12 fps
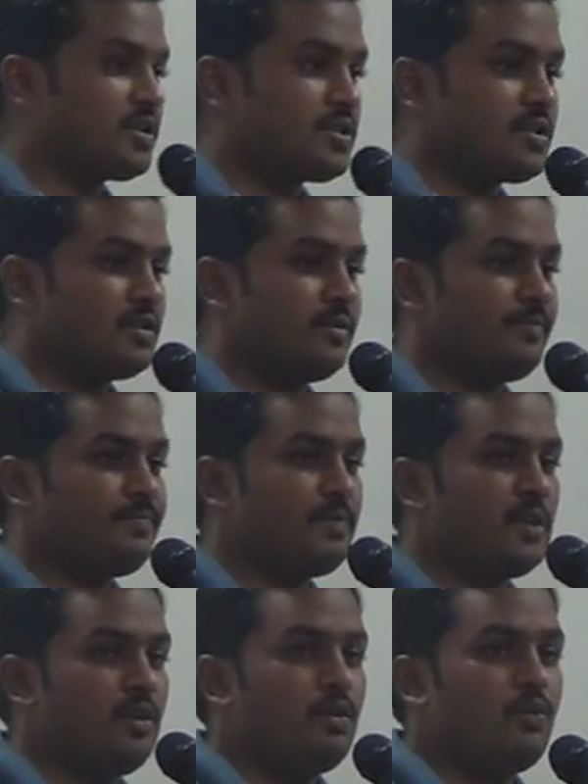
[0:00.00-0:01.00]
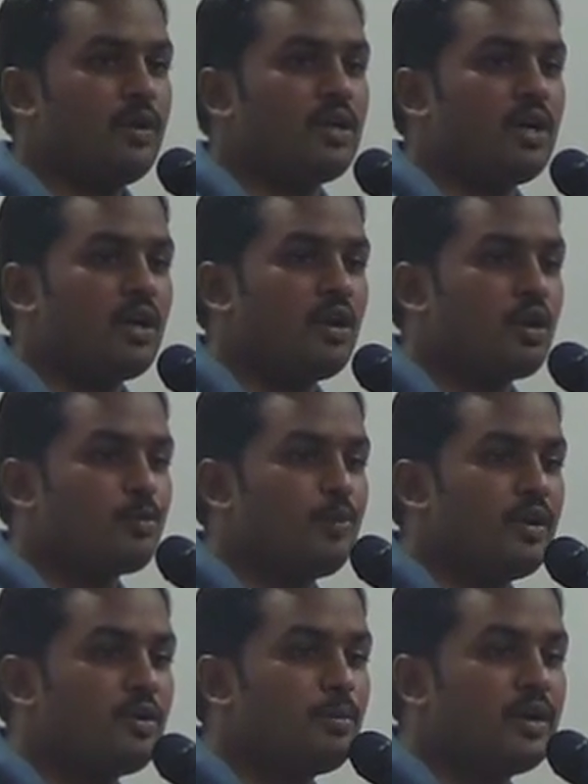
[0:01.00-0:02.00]
Next, when
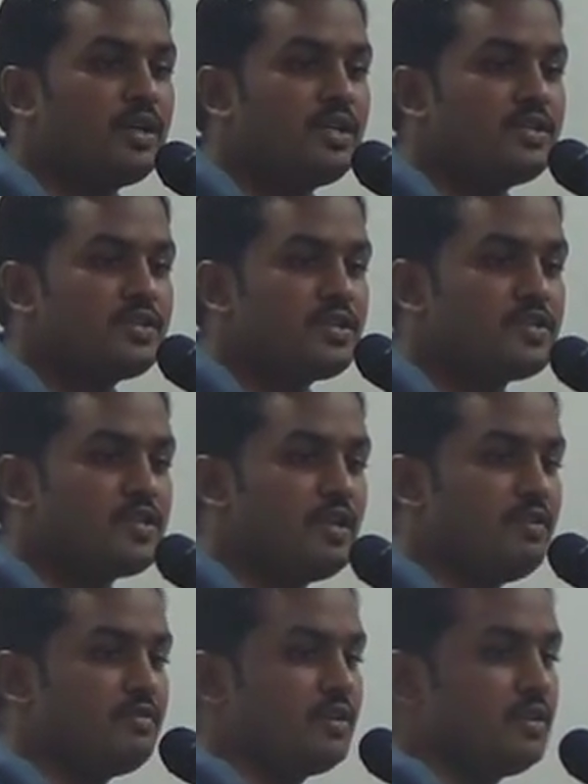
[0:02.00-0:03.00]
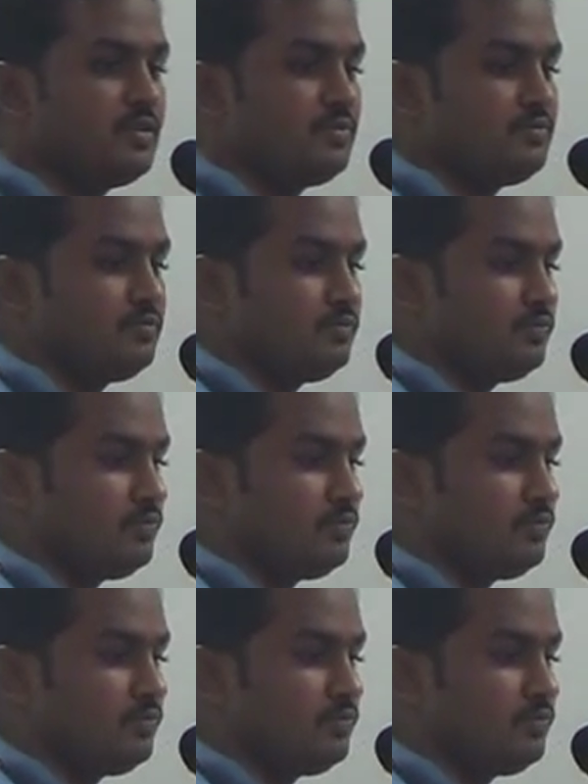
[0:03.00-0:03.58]
allotment money is received,